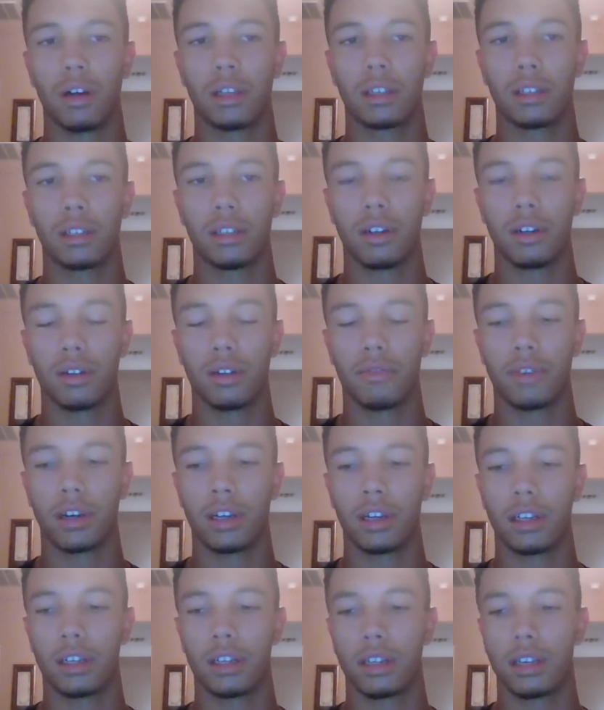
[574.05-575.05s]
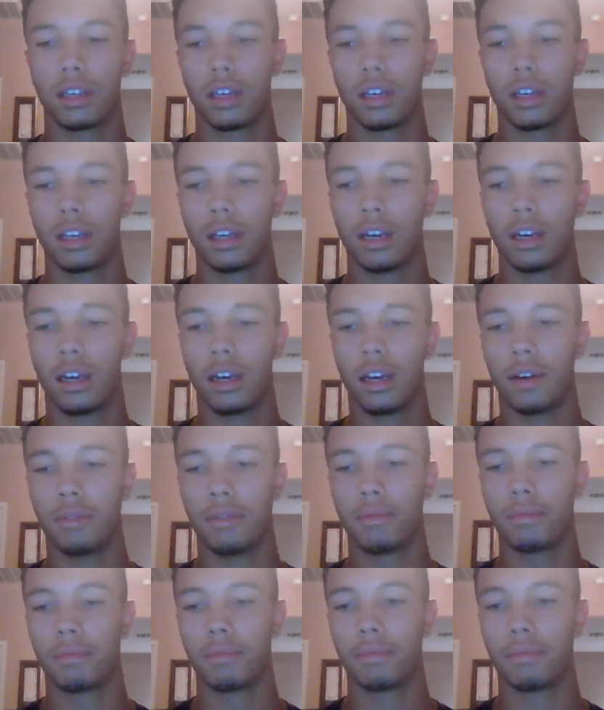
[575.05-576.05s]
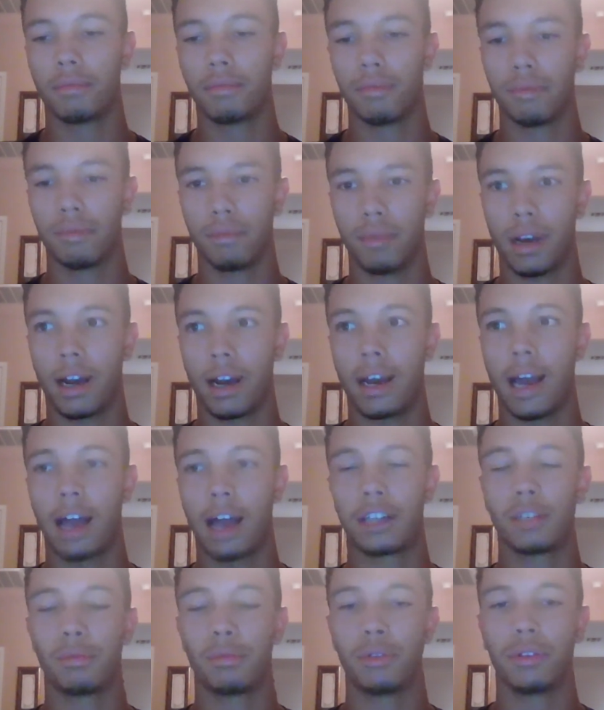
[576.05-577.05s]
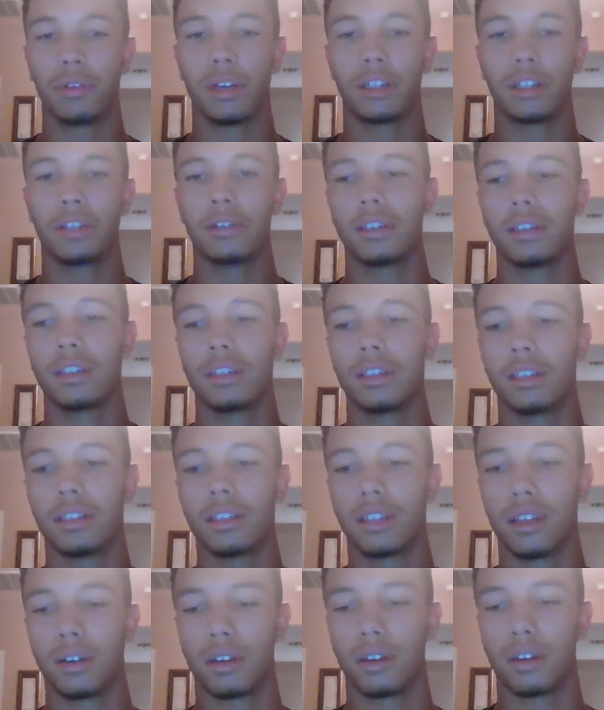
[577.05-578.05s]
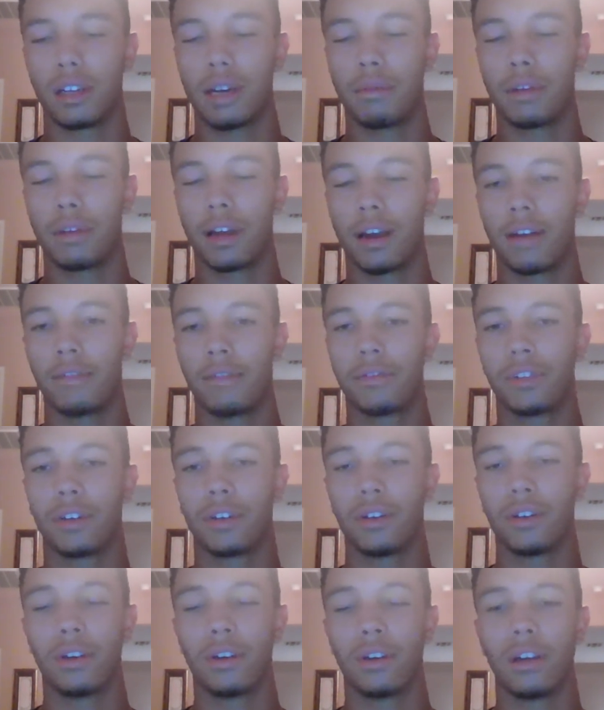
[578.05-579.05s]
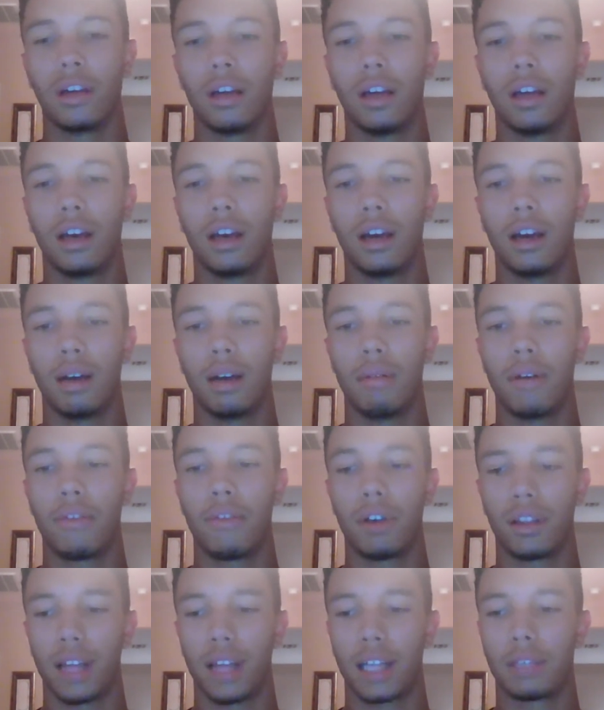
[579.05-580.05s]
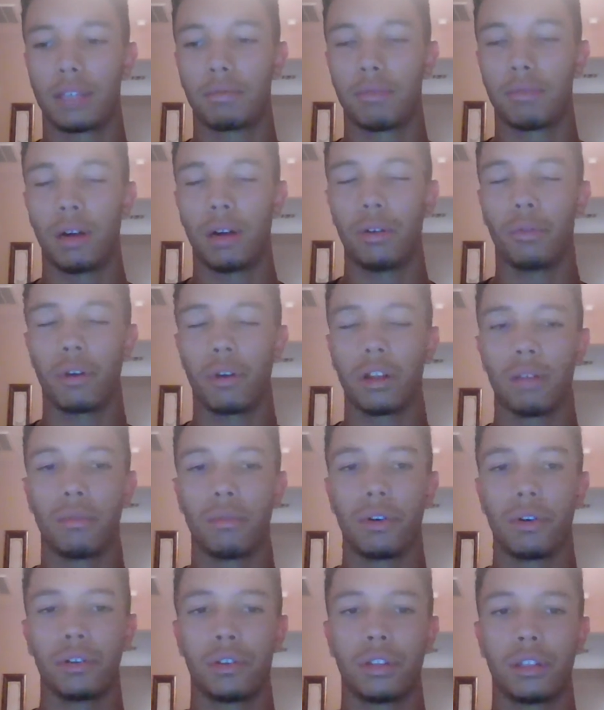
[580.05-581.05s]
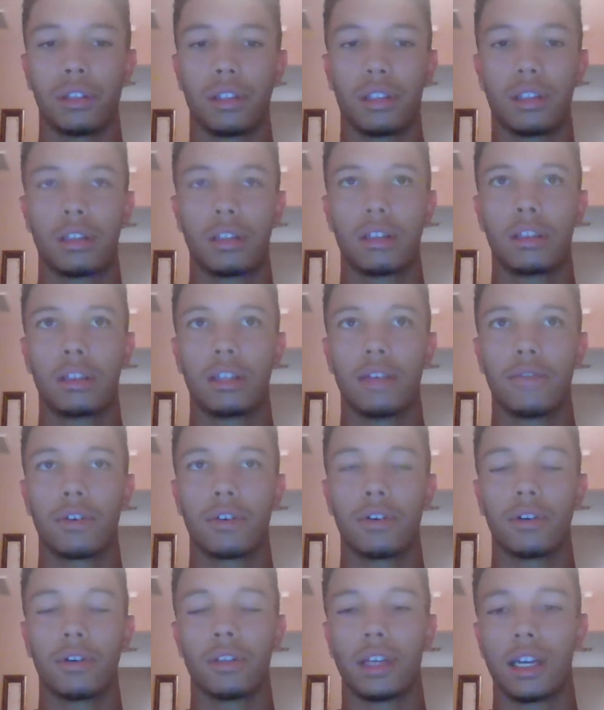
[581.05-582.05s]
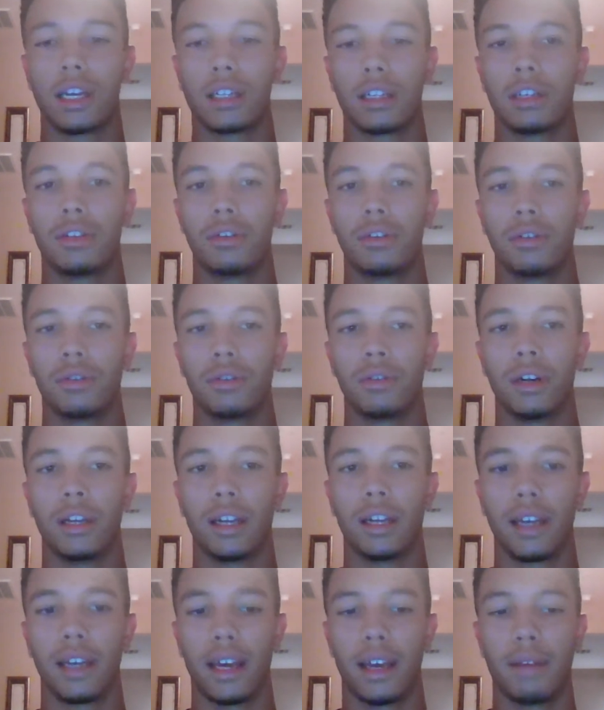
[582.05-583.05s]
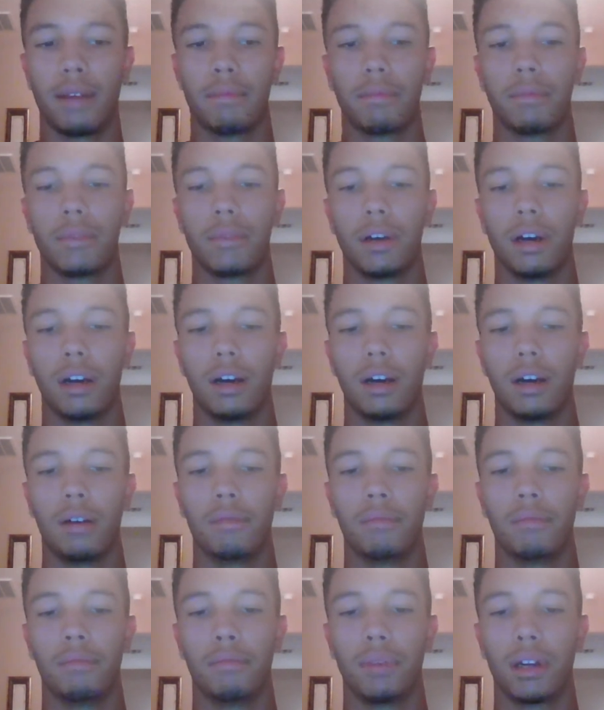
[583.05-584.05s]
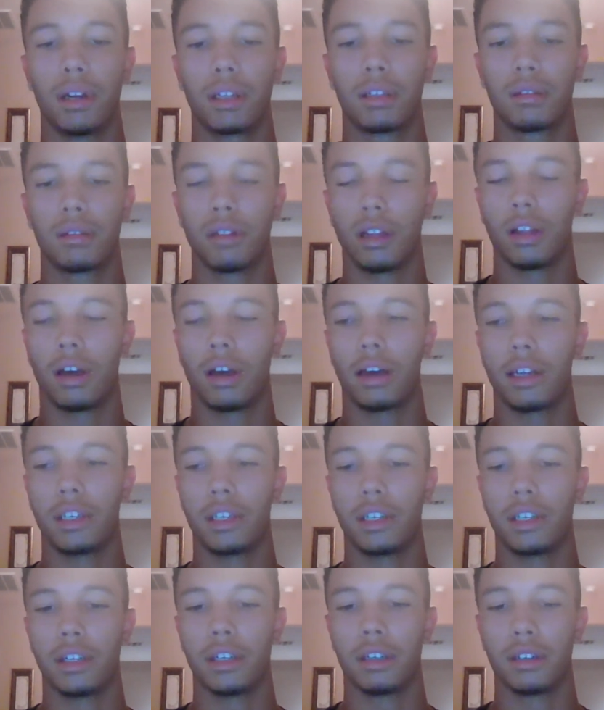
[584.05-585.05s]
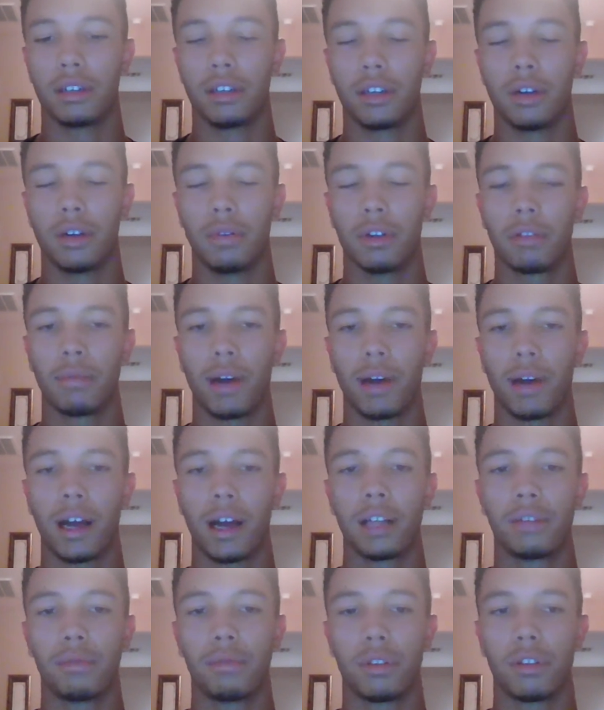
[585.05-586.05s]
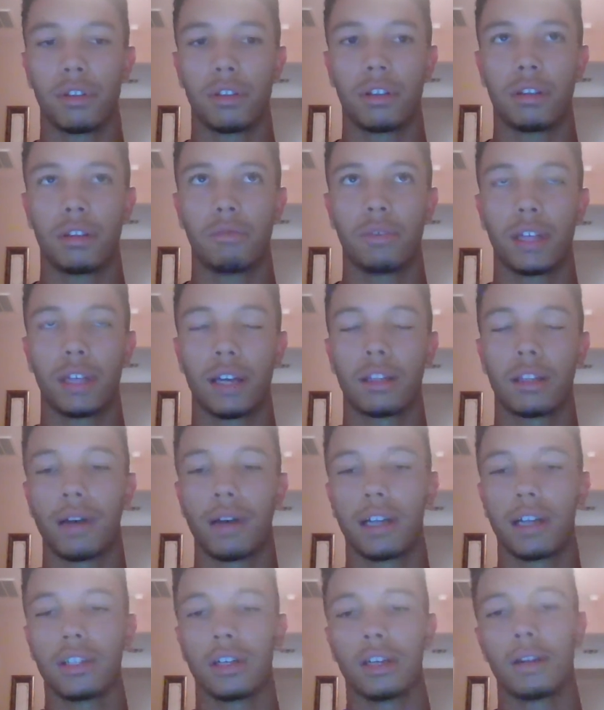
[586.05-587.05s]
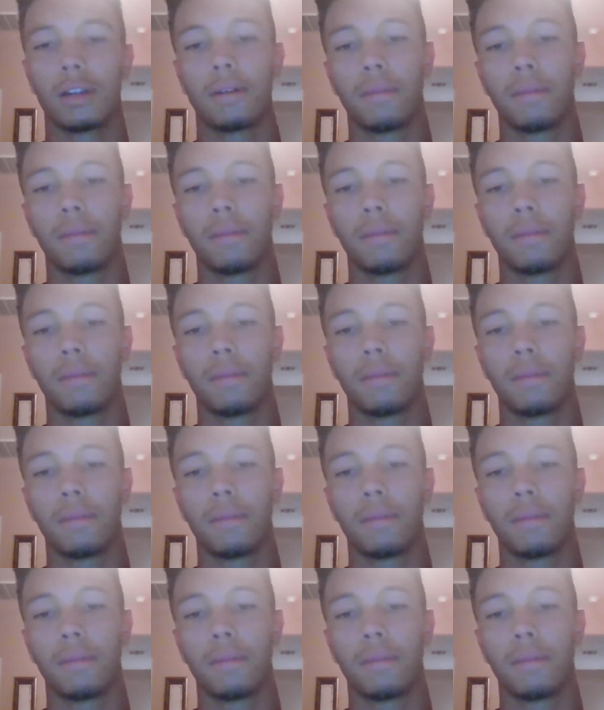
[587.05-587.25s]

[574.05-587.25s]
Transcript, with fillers: It's you know very um, high attribute that she can you know claim to have. So um, I feel like that's probably one of the most difficult things to do in a game, um, but it's a lot easier you know with pad with, without the pads on.